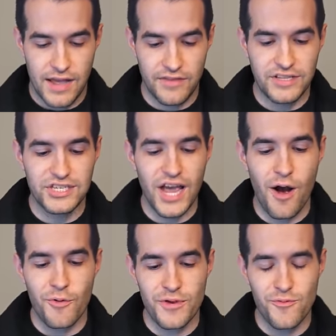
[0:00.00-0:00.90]
And then
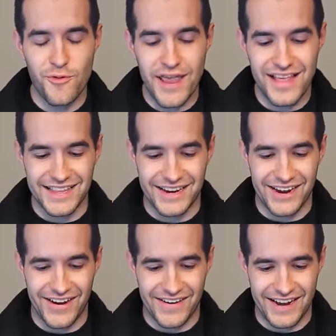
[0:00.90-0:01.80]
Joey Wheeler.
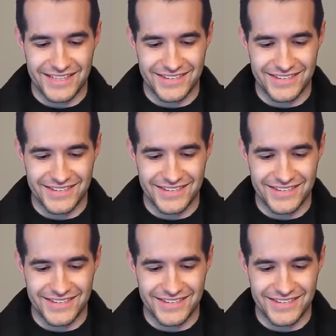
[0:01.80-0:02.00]
All right,